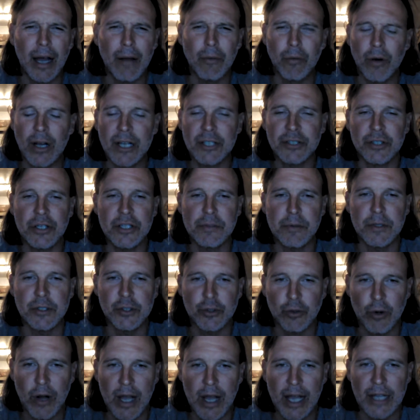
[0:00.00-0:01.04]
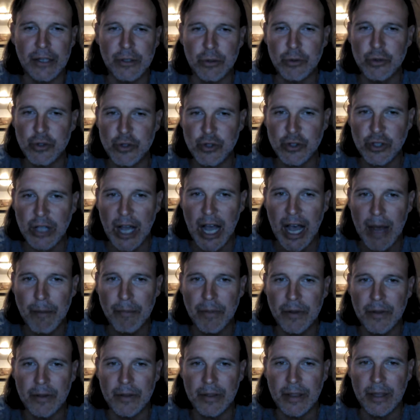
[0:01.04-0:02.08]
Russia has been trying to stop
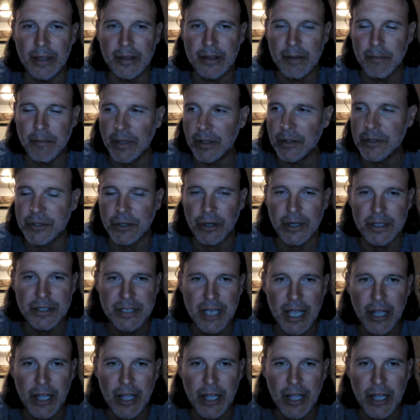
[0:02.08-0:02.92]
the military